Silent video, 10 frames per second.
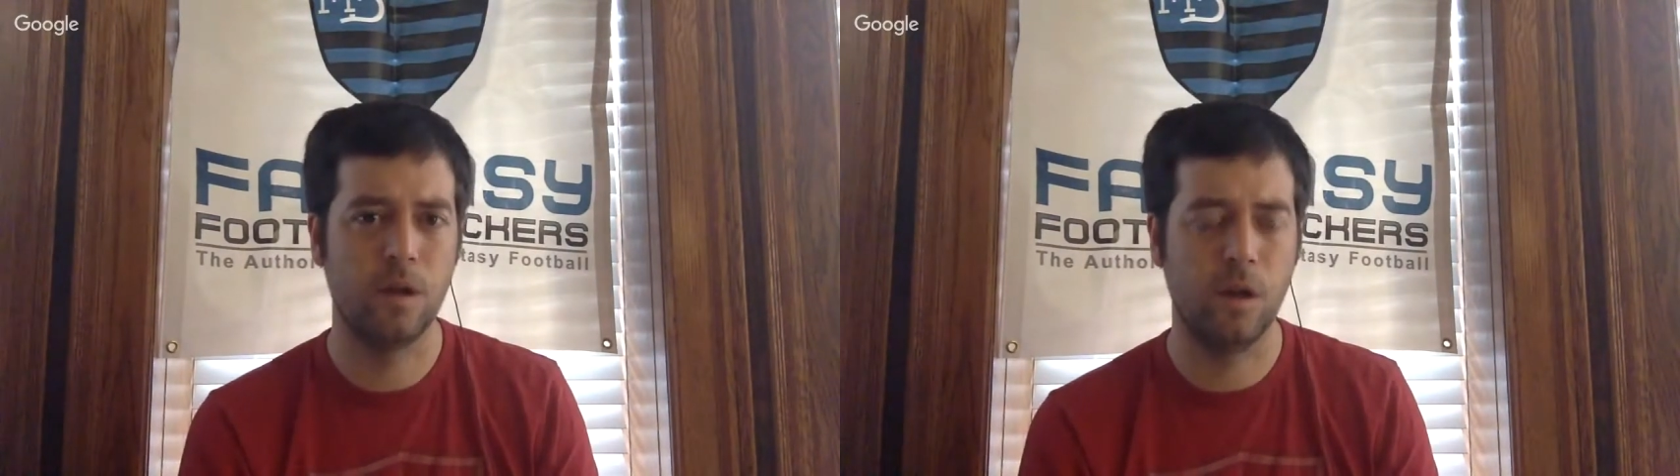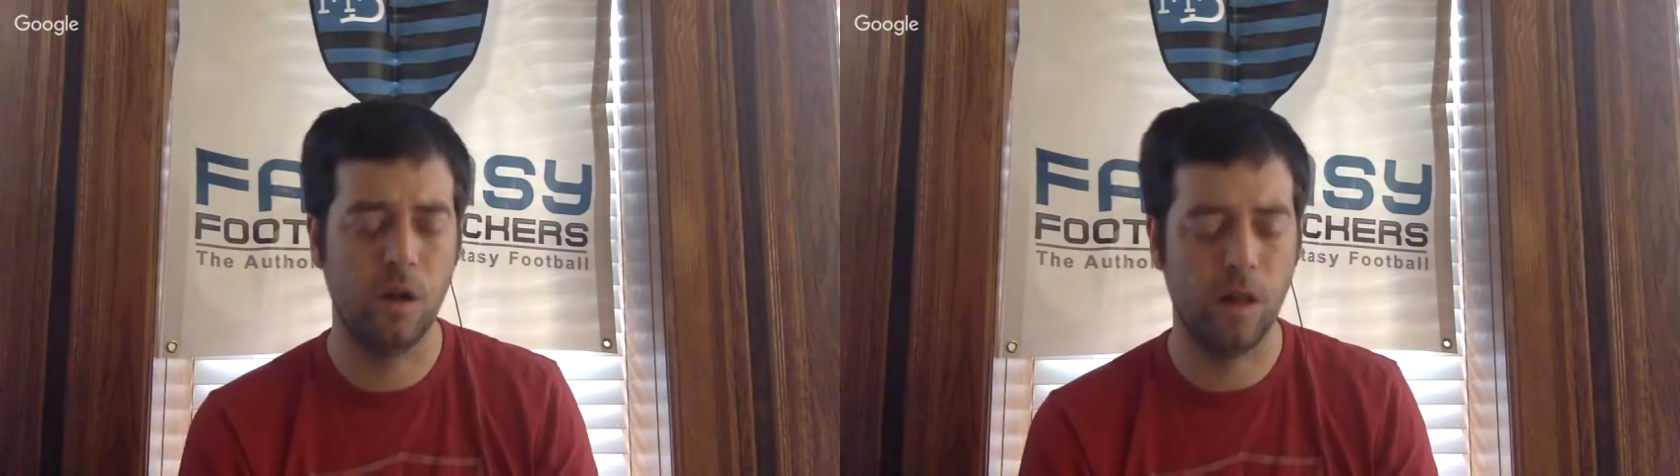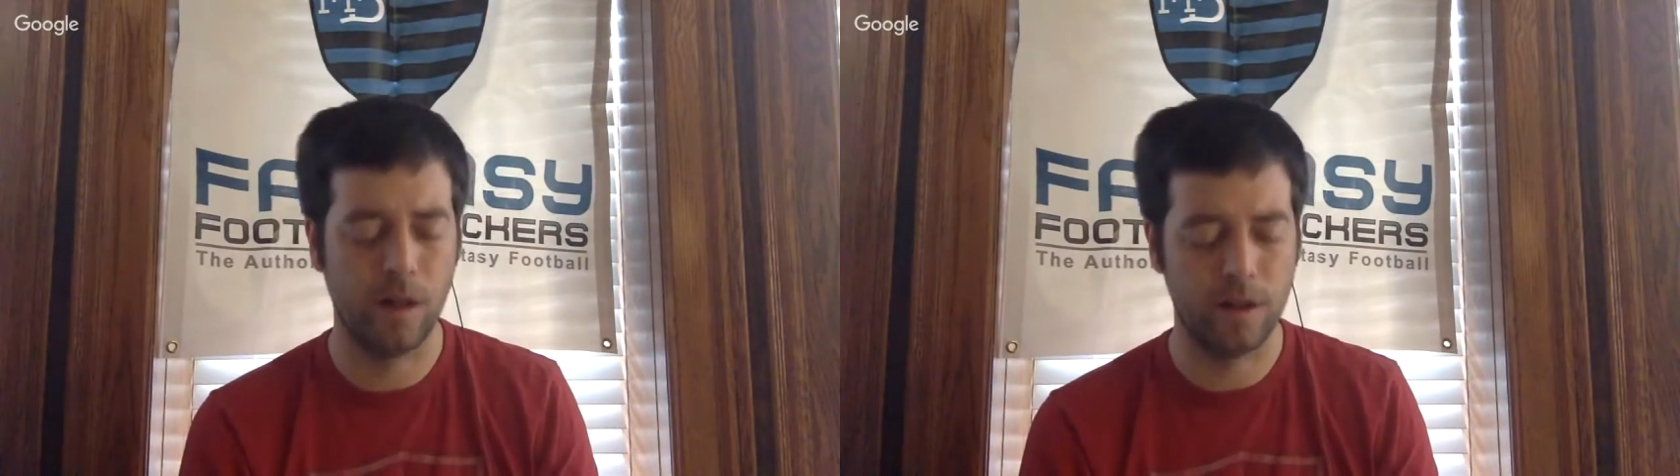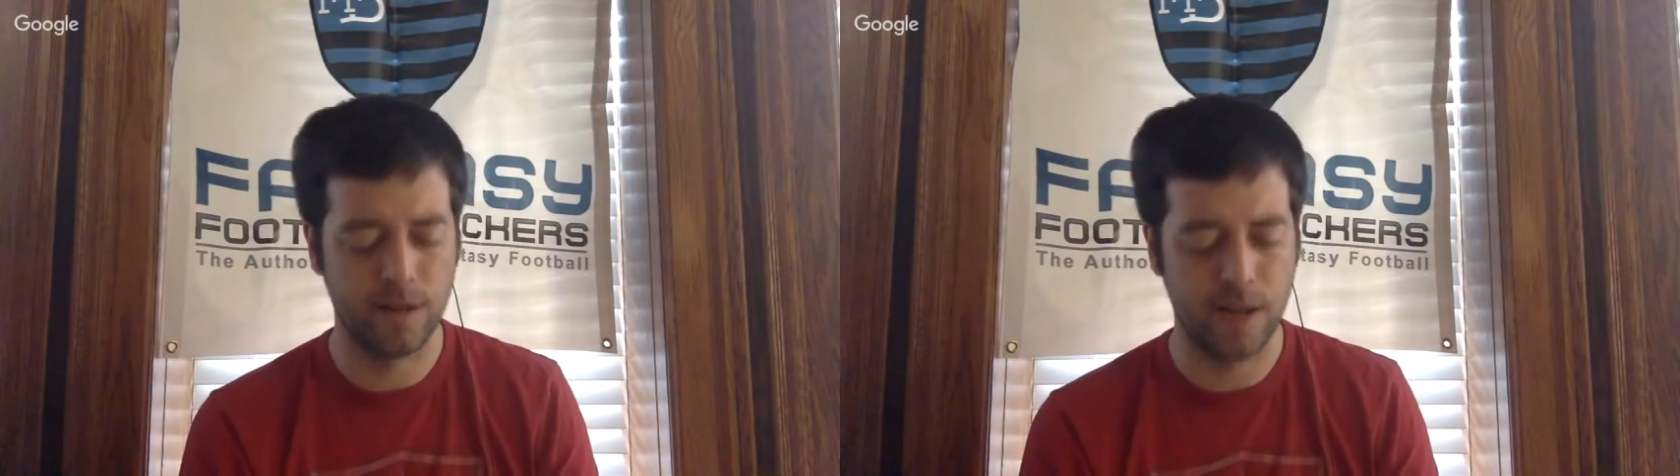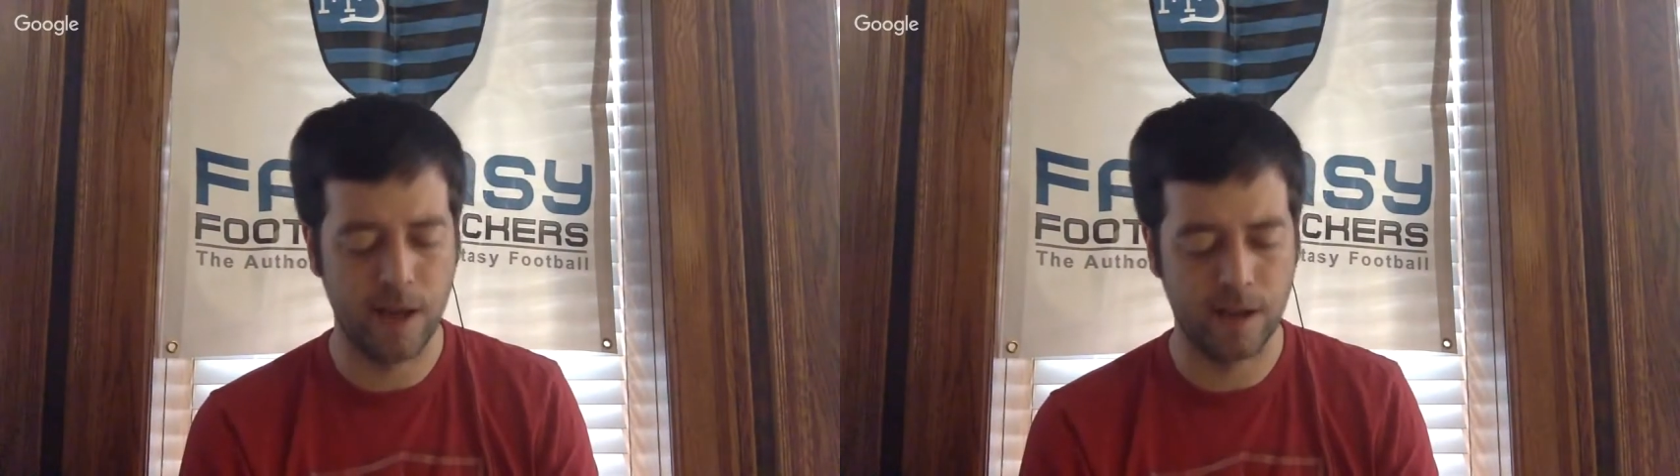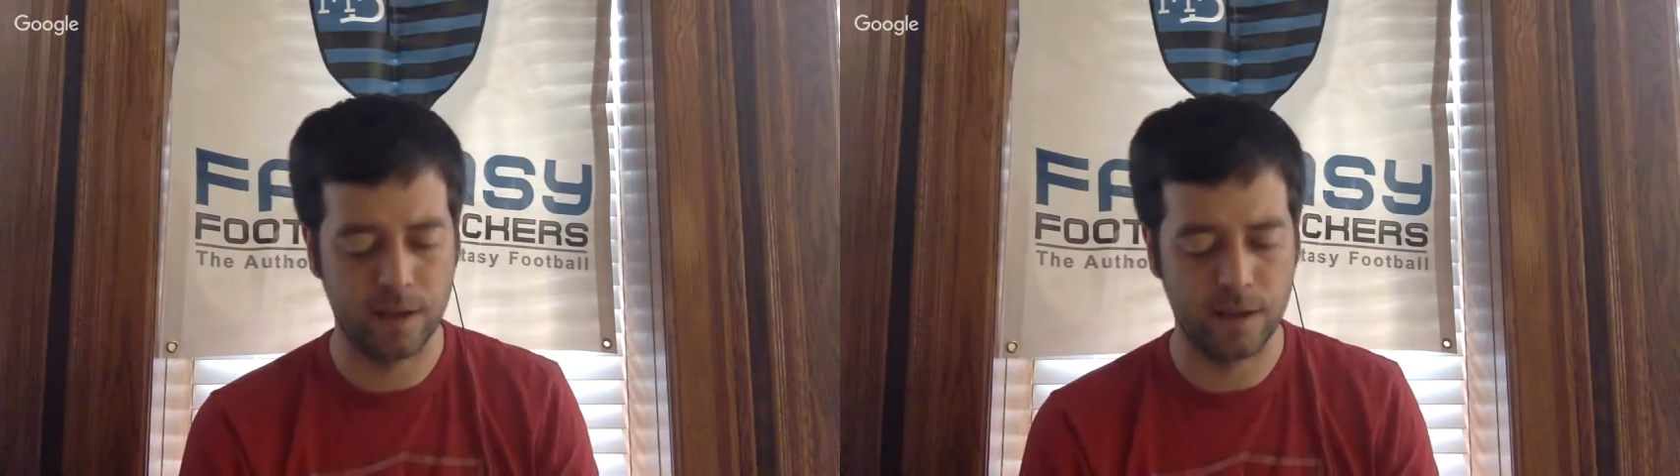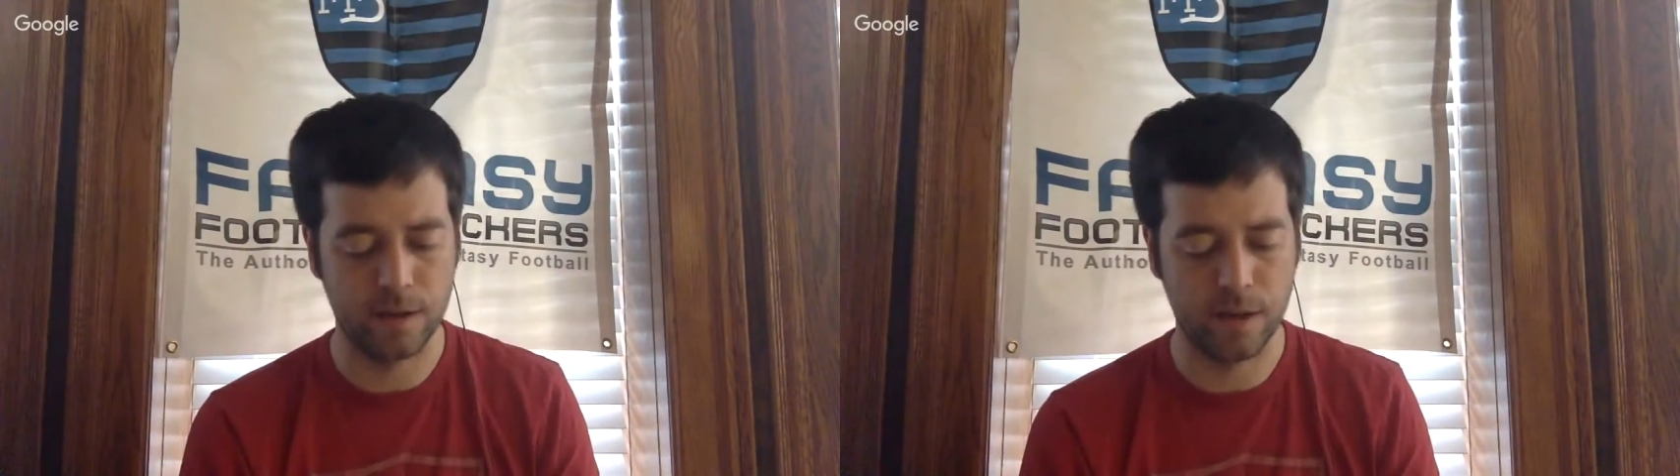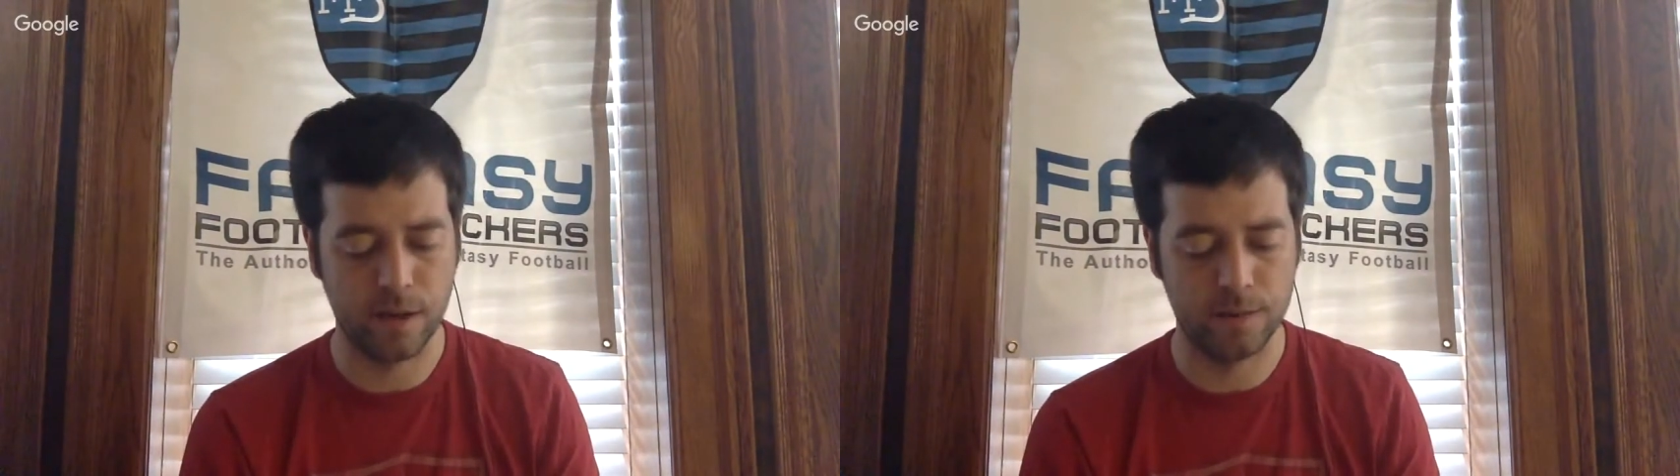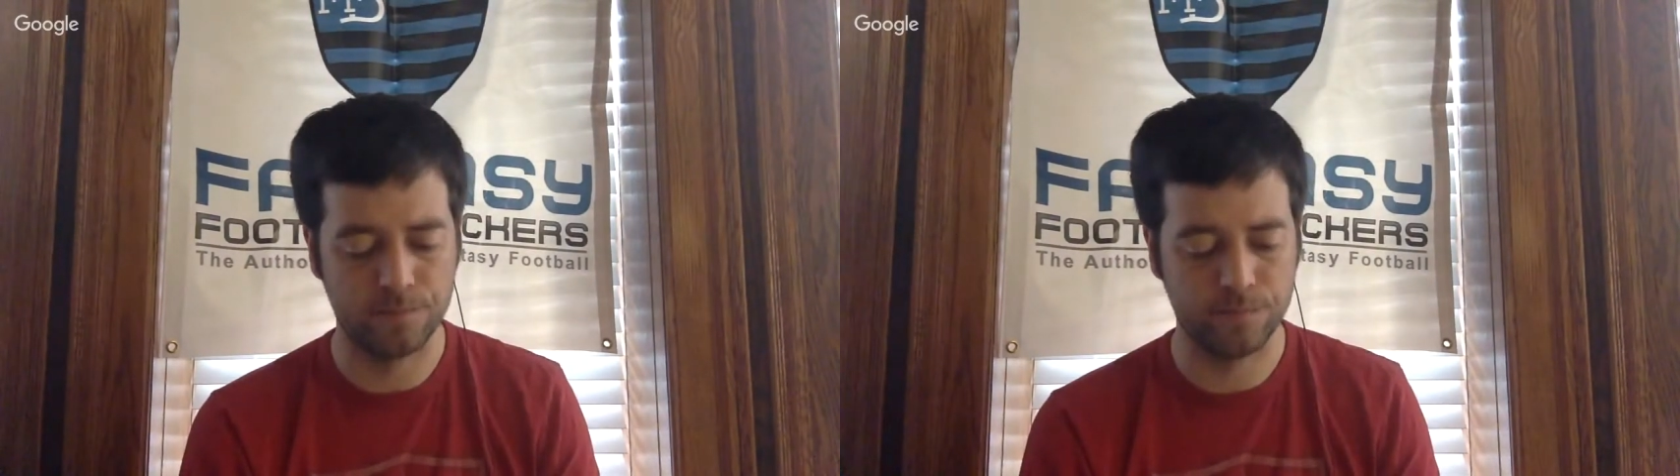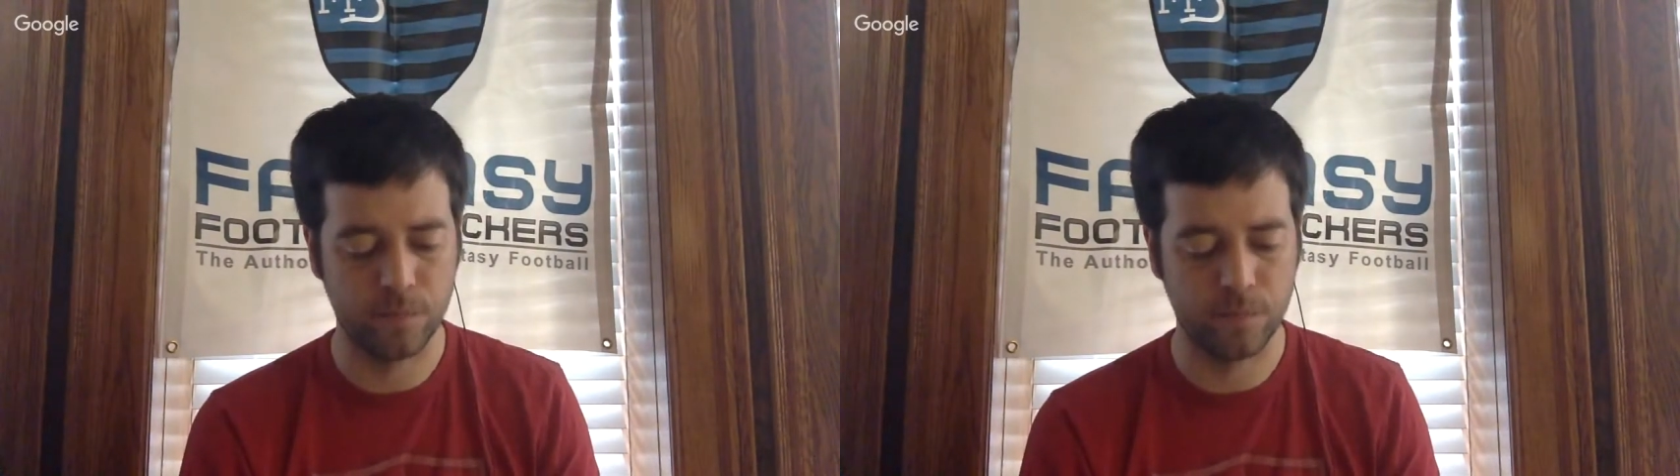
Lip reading: all out attack, and